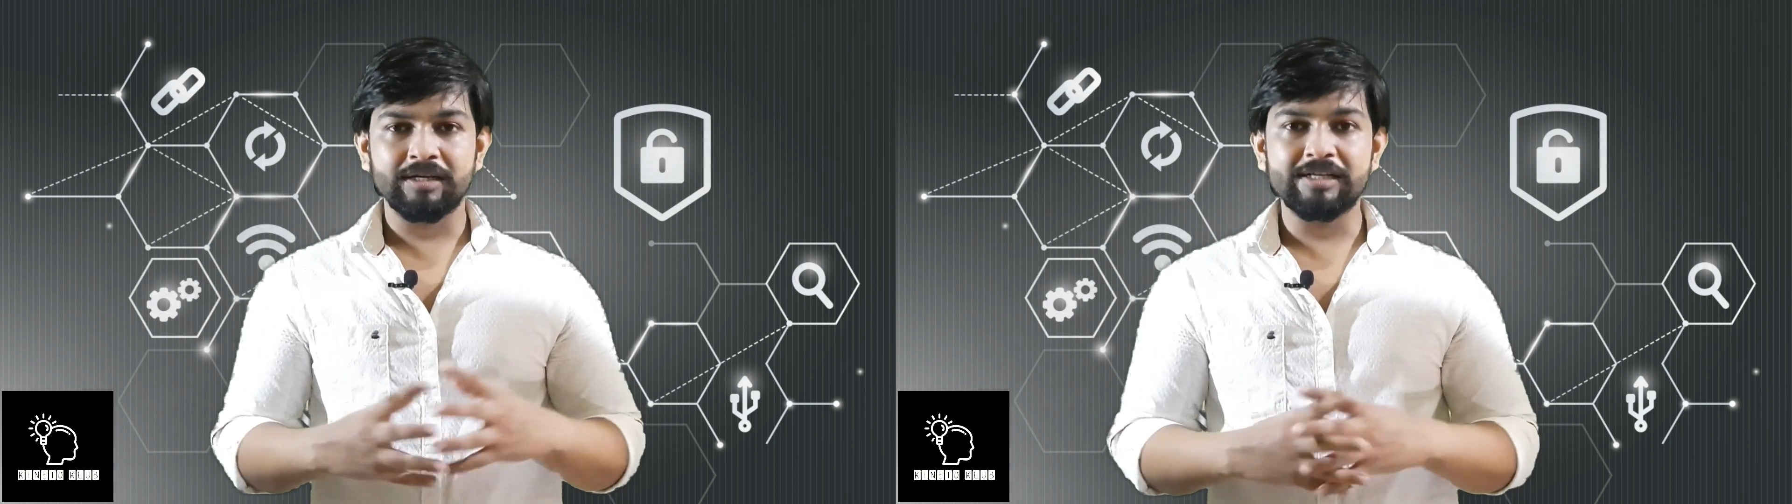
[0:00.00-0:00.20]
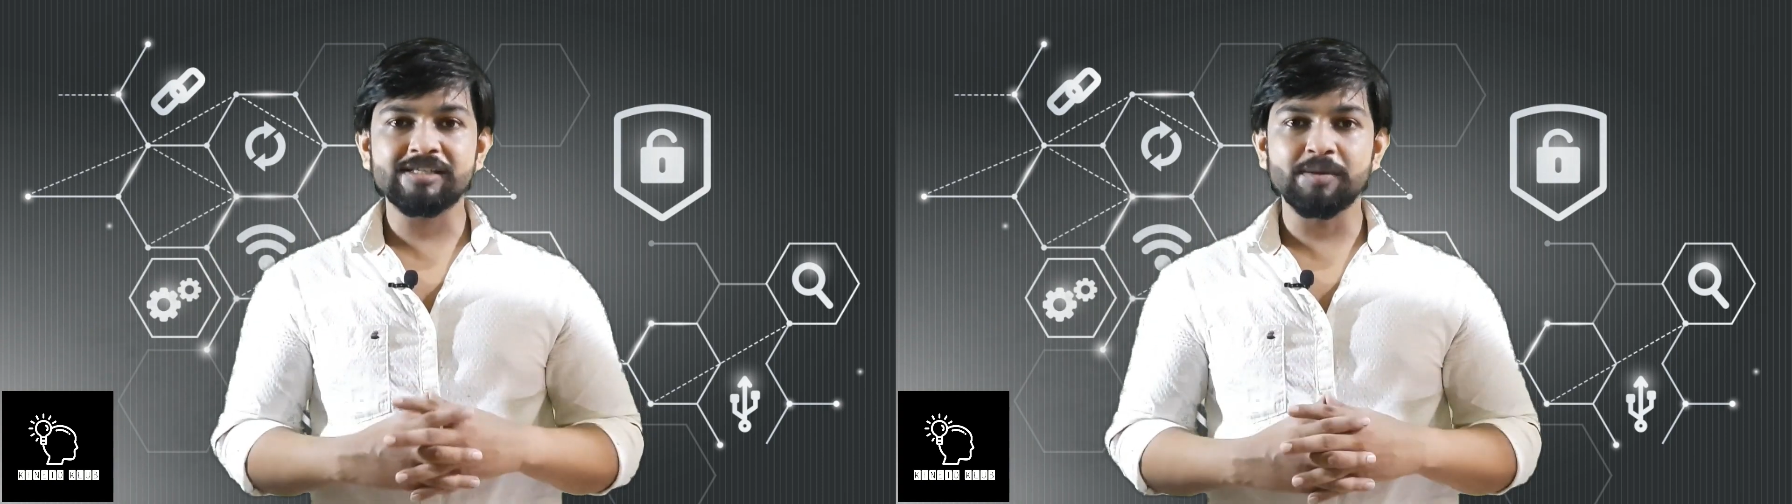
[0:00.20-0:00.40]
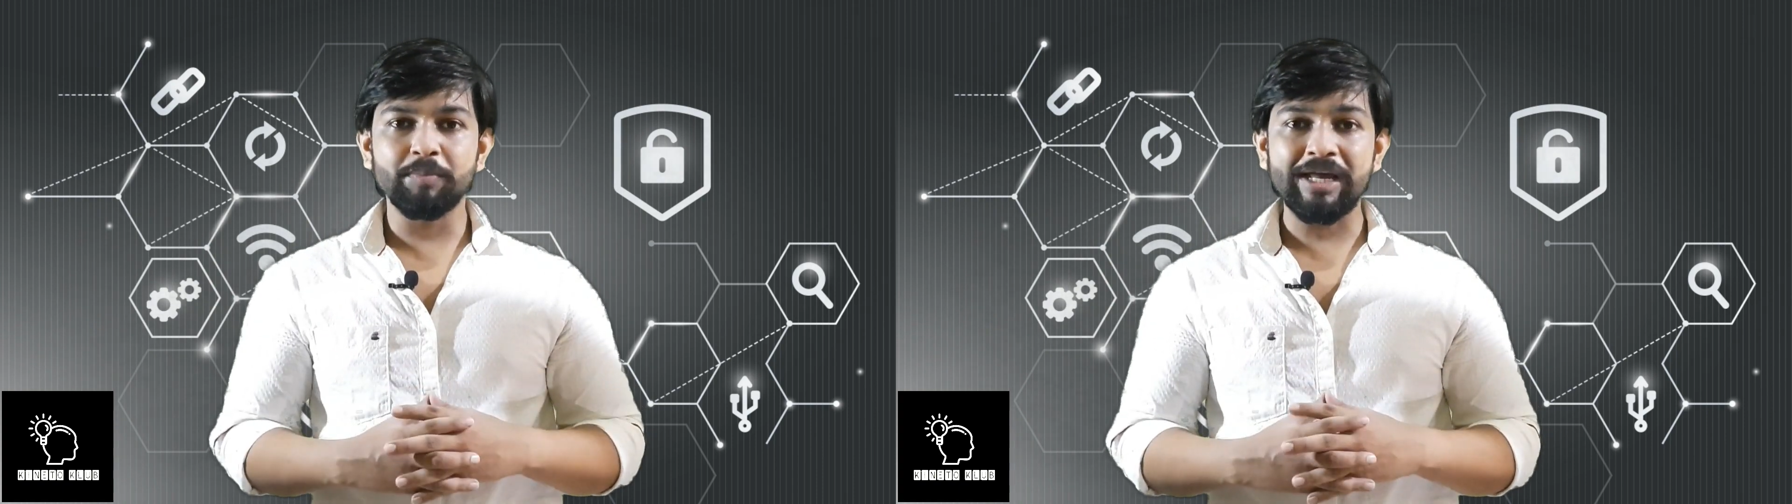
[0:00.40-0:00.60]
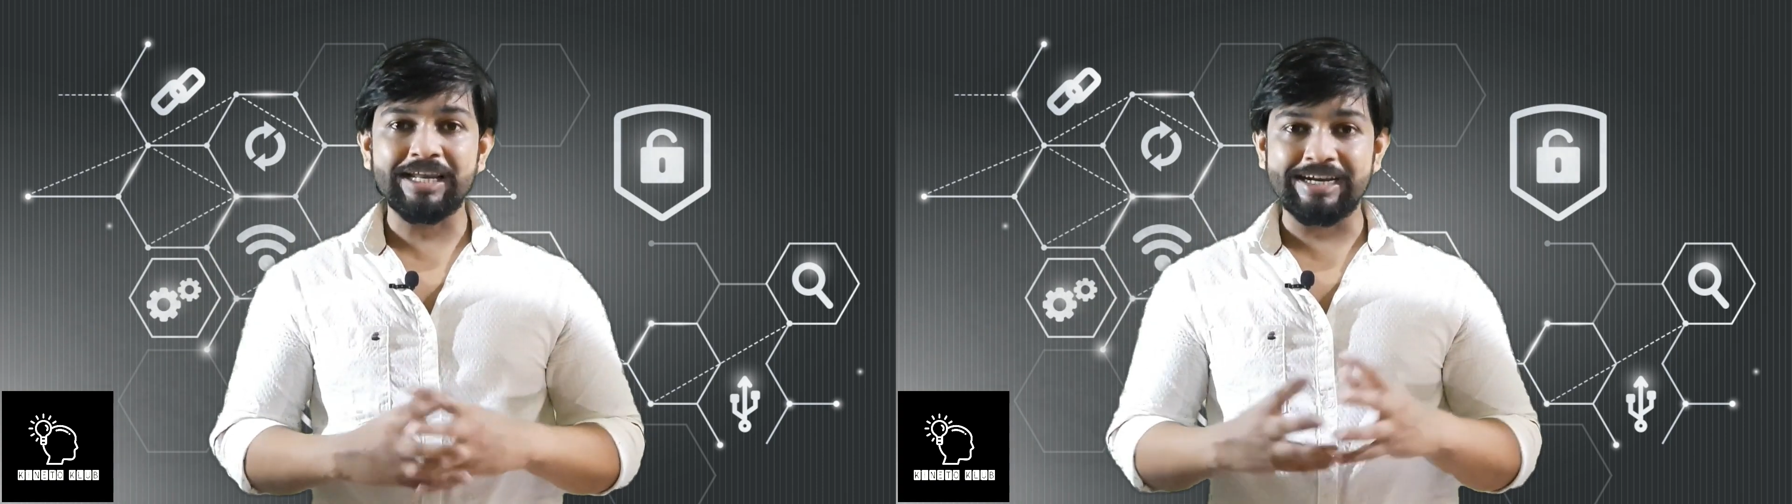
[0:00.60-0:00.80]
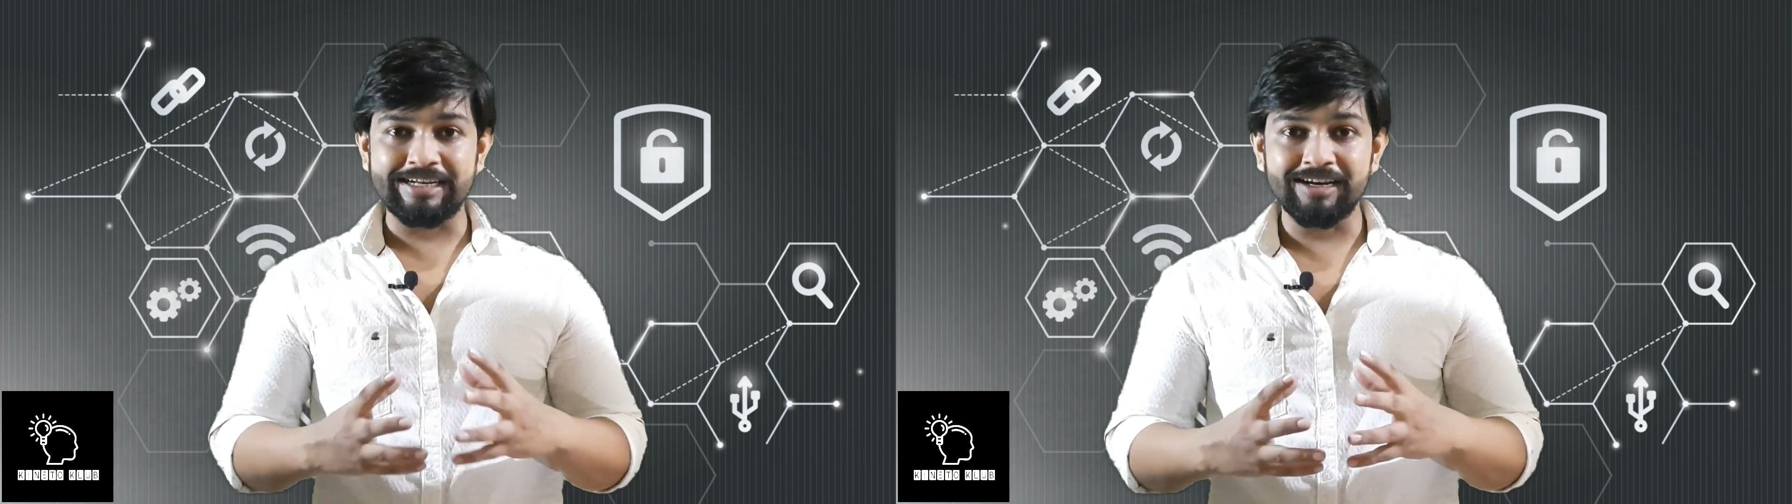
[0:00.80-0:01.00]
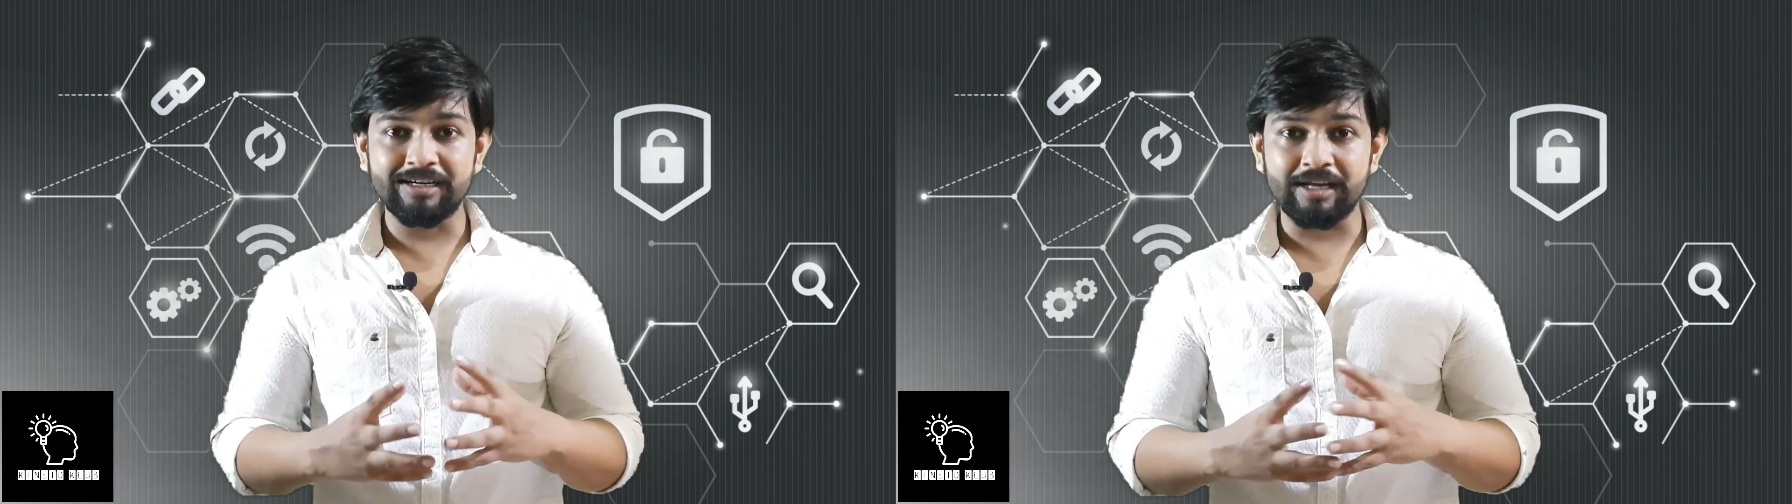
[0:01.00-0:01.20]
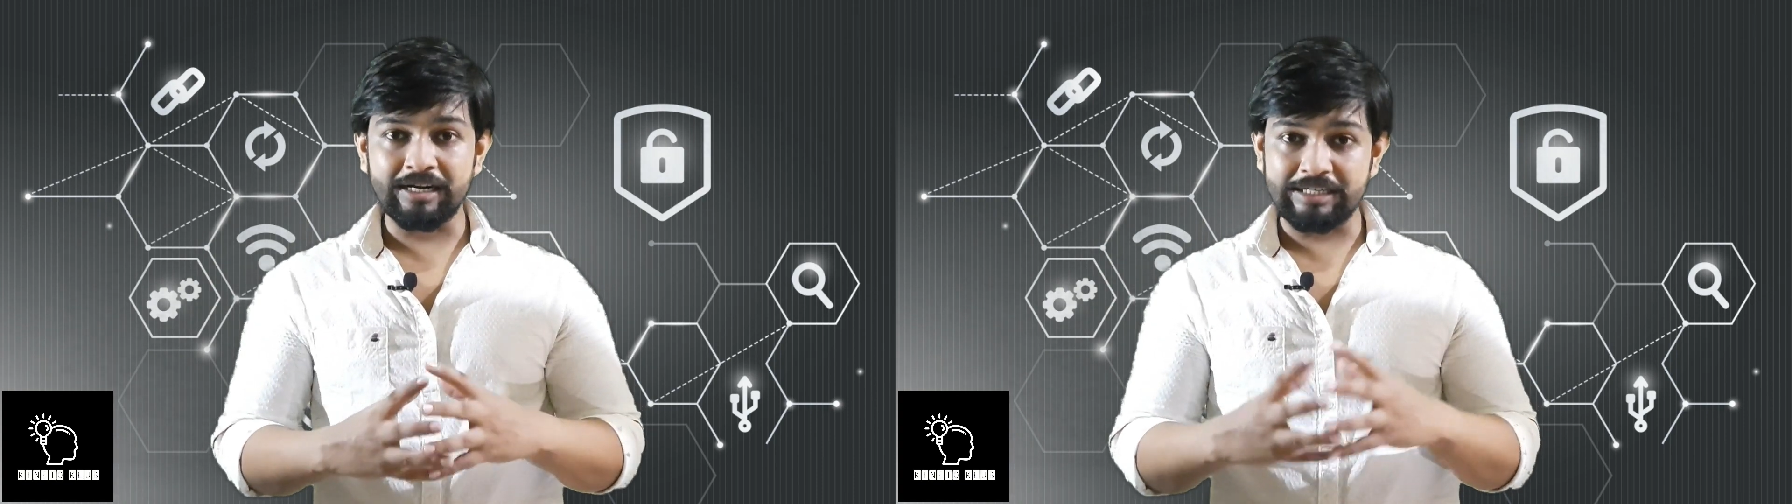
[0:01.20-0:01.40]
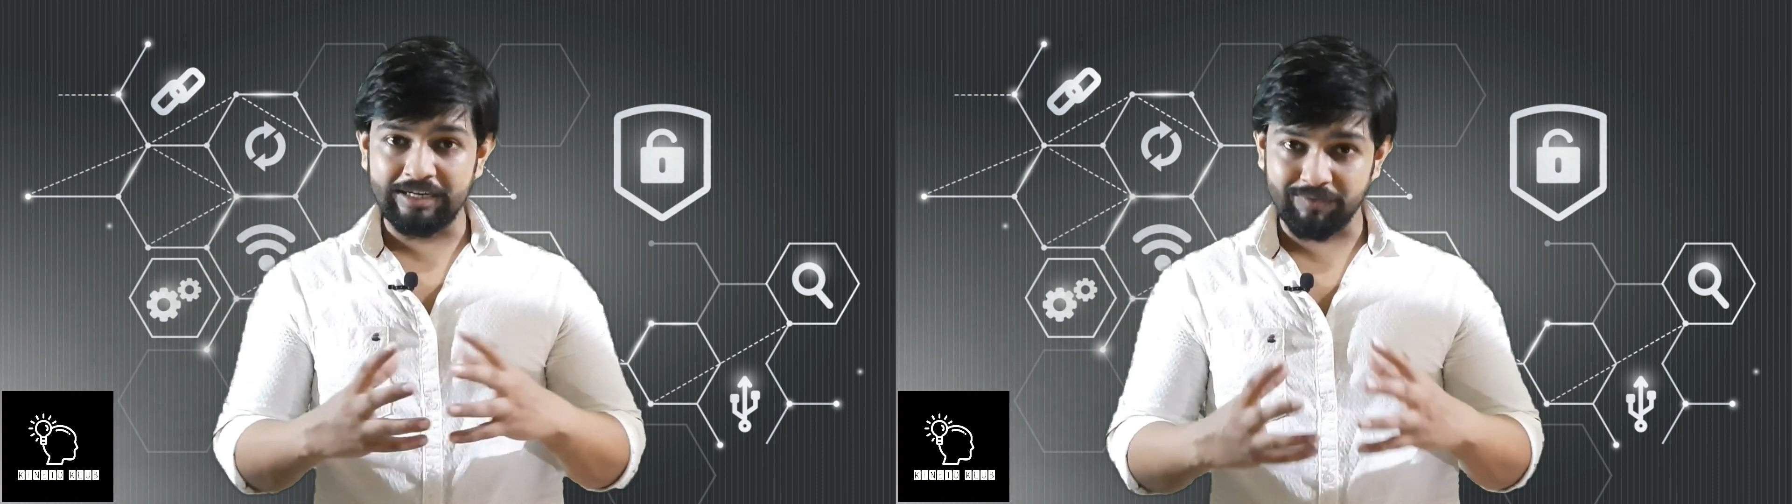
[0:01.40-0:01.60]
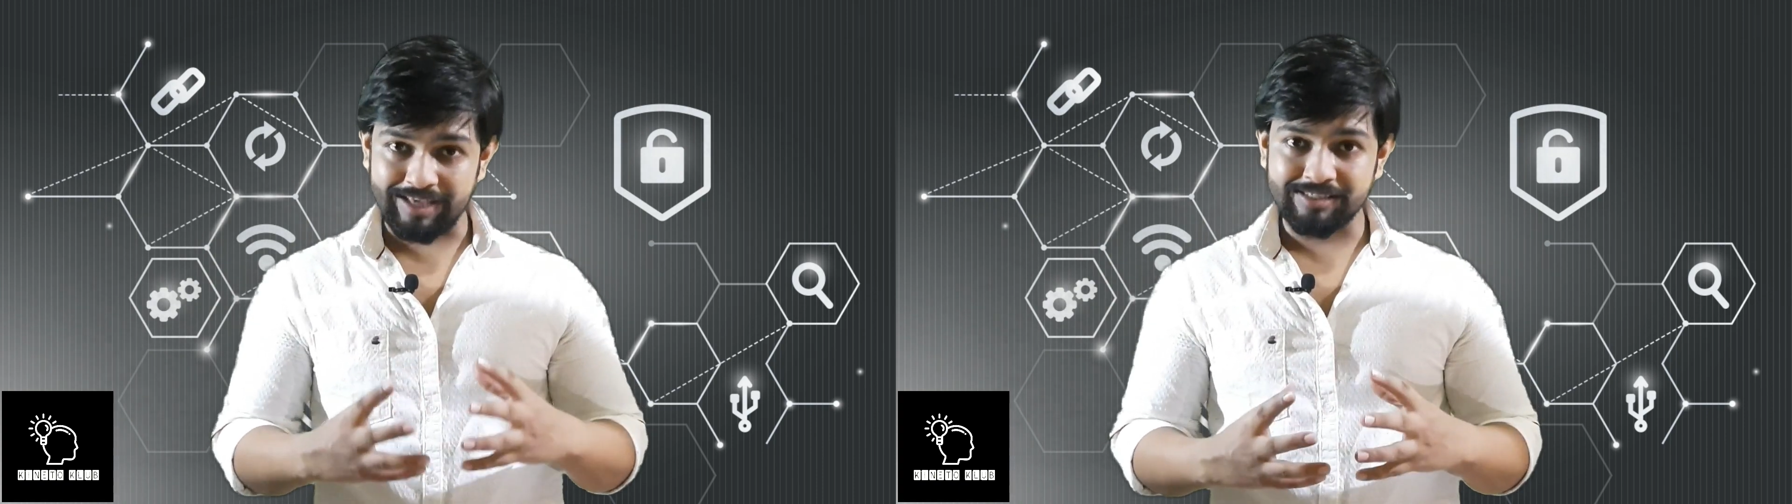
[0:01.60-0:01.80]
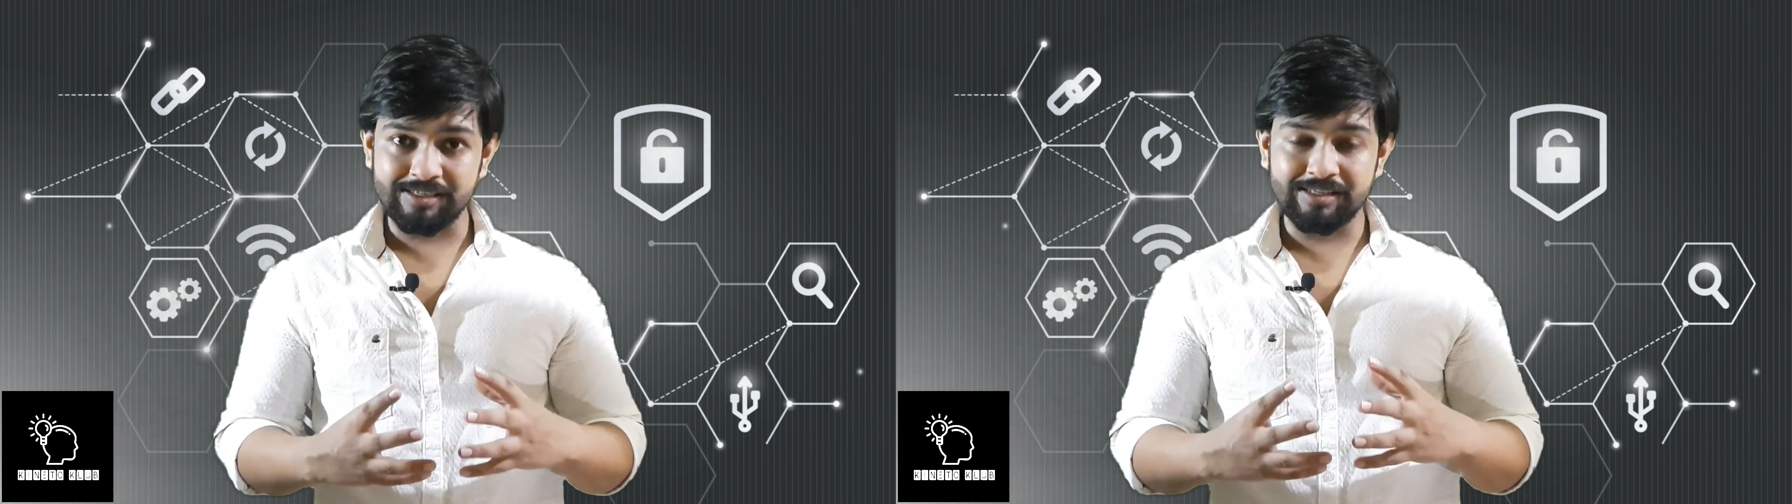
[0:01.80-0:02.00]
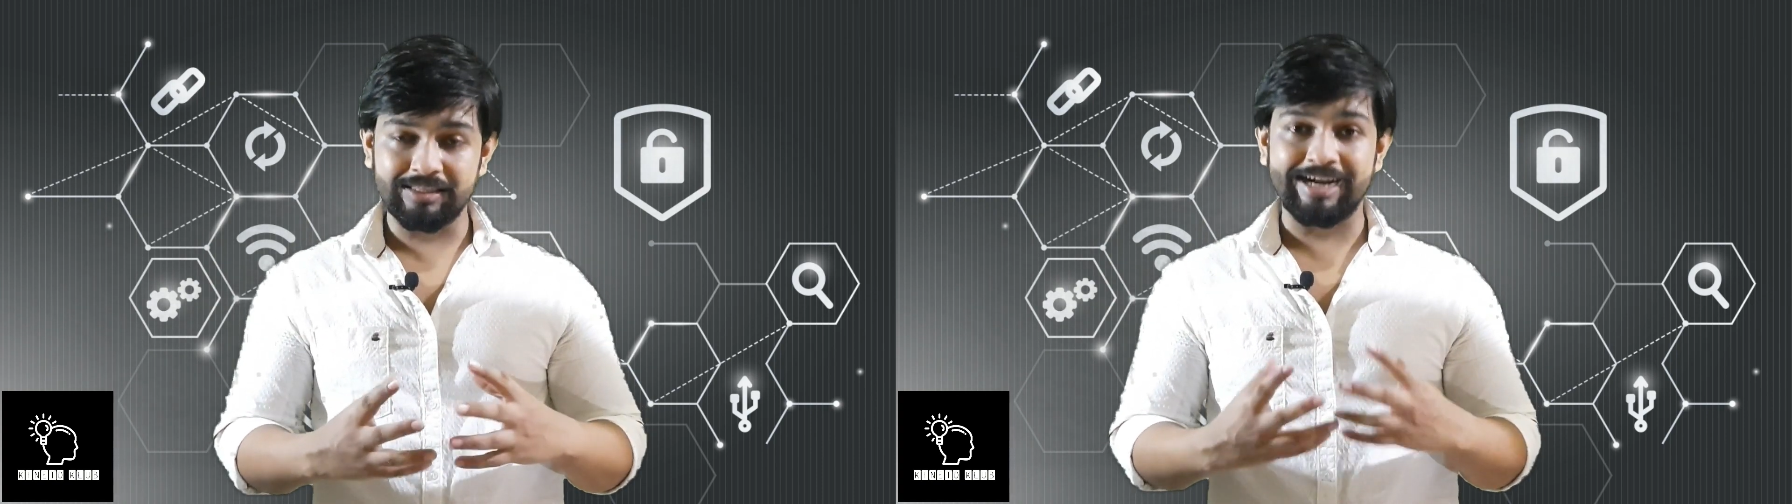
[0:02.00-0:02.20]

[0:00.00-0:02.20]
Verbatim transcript: It is simply an internet connected devices